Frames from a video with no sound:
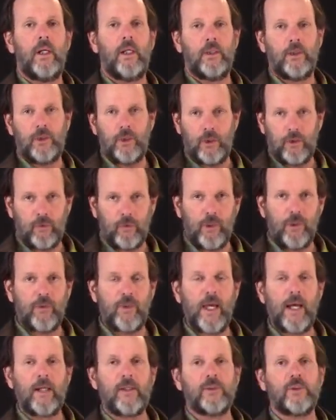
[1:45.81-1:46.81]
to
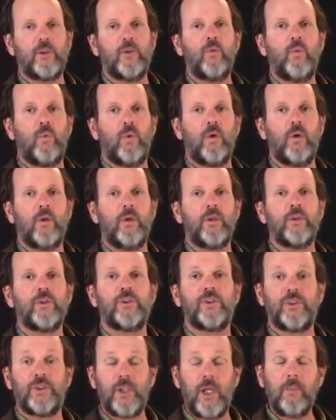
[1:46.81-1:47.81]
3,000 word
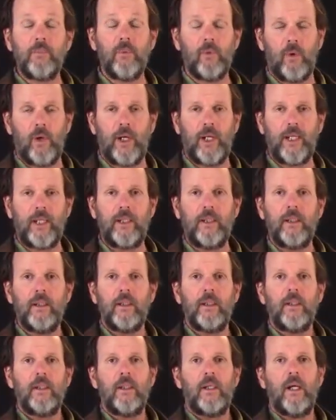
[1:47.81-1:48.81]
summary
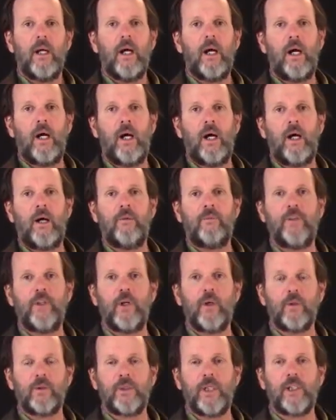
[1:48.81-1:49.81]
of the
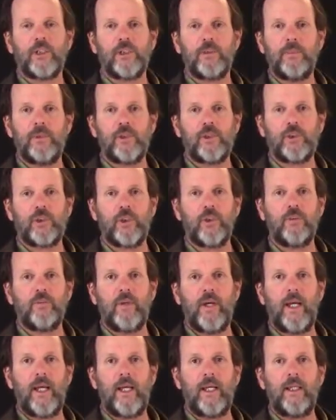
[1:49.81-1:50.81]
Old Testament
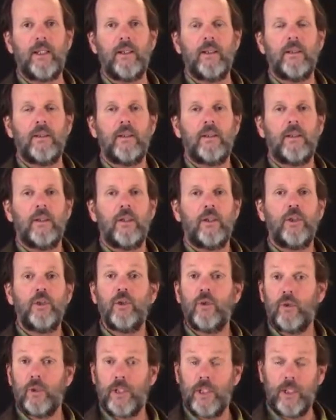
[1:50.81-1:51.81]
Survey,
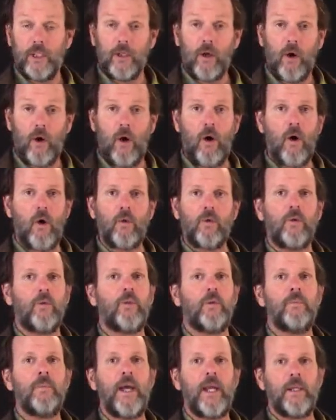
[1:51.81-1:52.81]
you'll get all of the
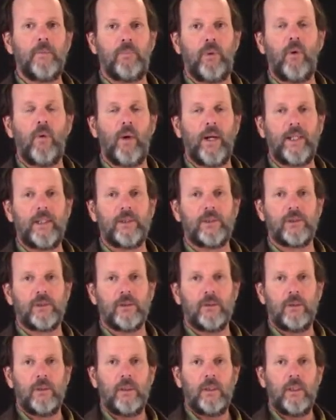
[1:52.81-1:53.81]
main points.
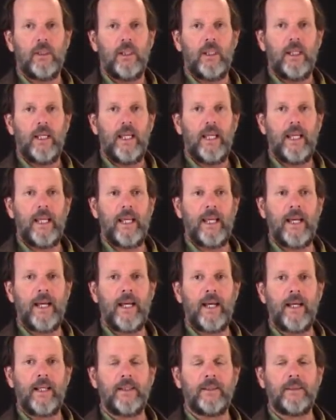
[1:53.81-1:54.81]

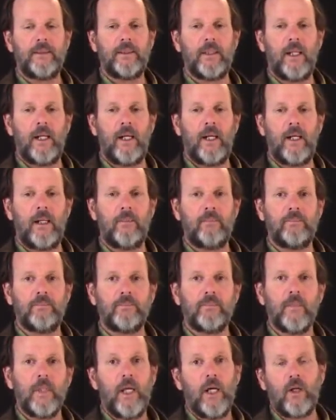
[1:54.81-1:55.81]
And of
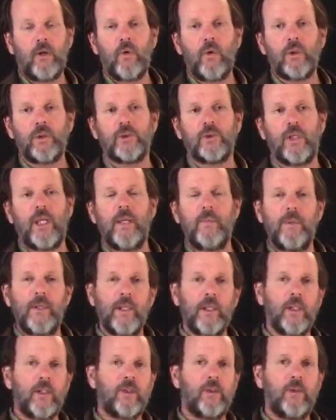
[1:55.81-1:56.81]
course, keeping it
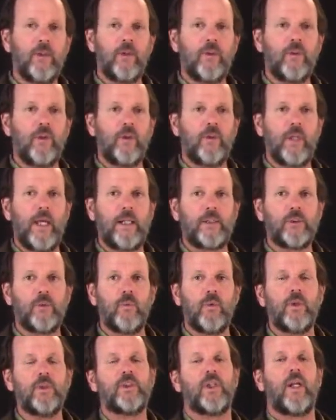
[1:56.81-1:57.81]
at 2,000 to 3,000
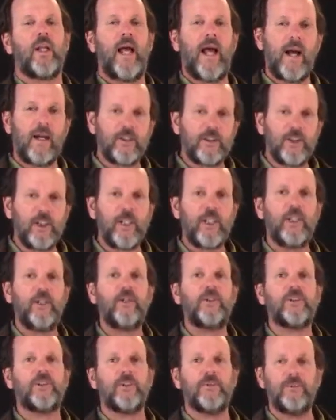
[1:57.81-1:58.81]
words allows you to
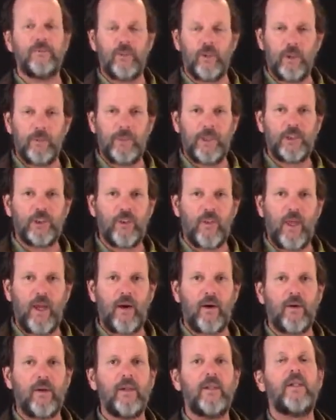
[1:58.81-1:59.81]
use some verbiage
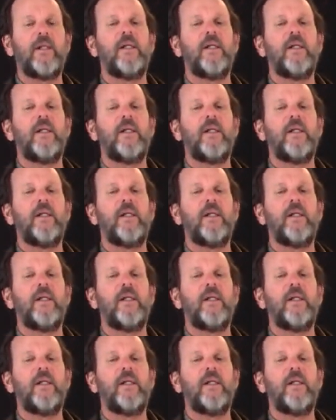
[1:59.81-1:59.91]
there,